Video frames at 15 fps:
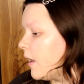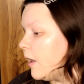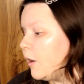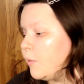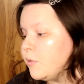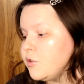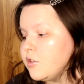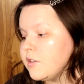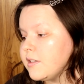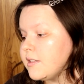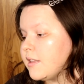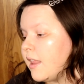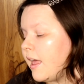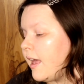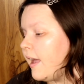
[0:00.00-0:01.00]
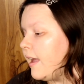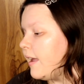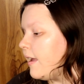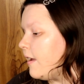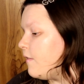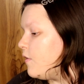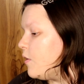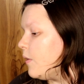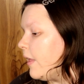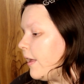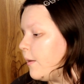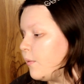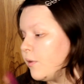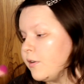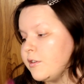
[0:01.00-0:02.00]
It almost looks like if you
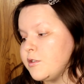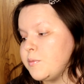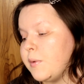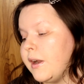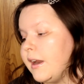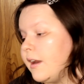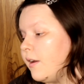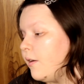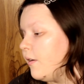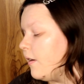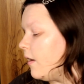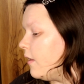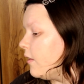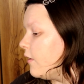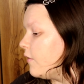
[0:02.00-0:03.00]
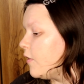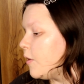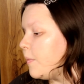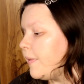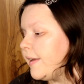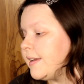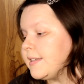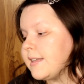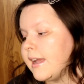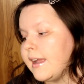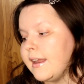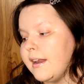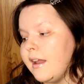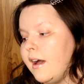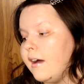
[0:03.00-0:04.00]
like were to spread it all over the place
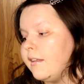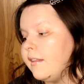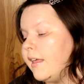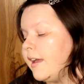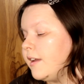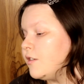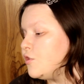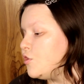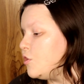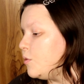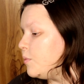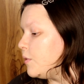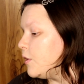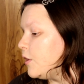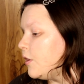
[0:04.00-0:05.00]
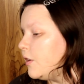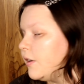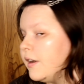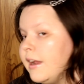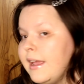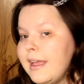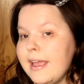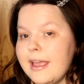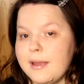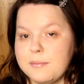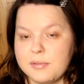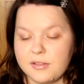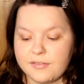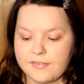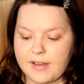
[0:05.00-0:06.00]
like and not like super
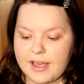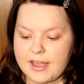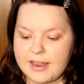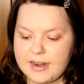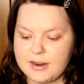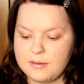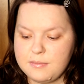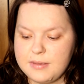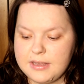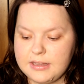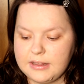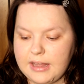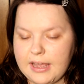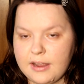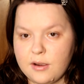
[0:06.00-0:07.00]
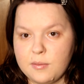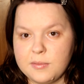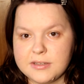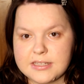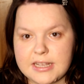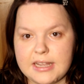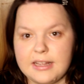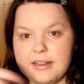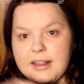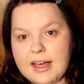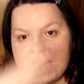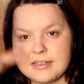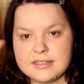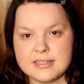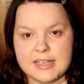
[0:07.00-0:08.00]
amplify it, it'd be like almost like
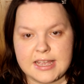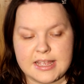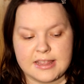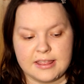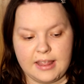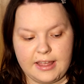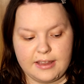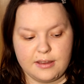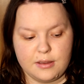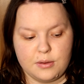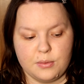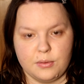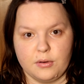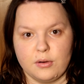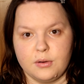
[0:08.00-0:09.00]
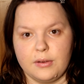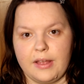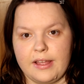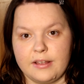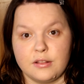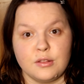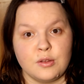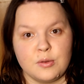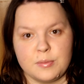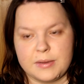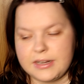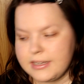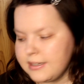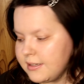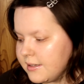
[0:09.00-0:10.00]
glass skin like you were like
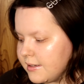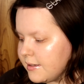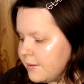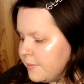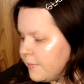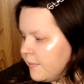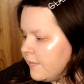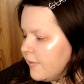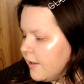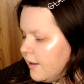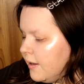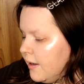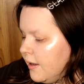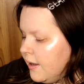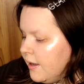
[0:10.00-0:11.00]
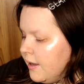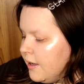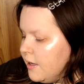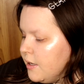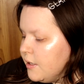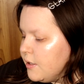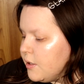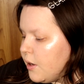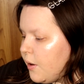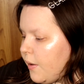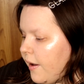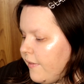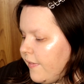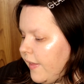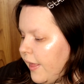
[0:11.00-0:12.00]
luminous. So
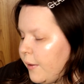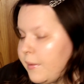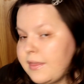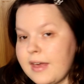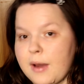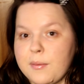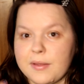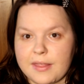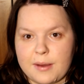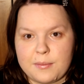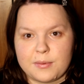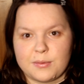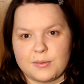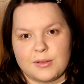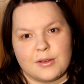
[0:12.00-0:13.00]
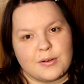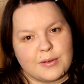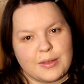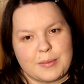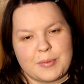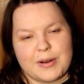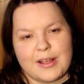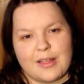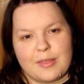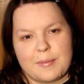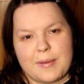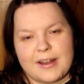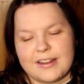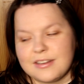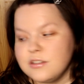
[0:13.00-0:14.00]
I feel like with that one, that one would look really pretty on the
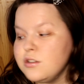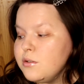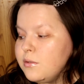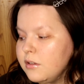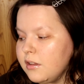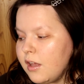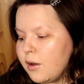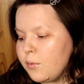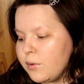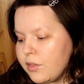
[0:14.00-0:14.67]
body too along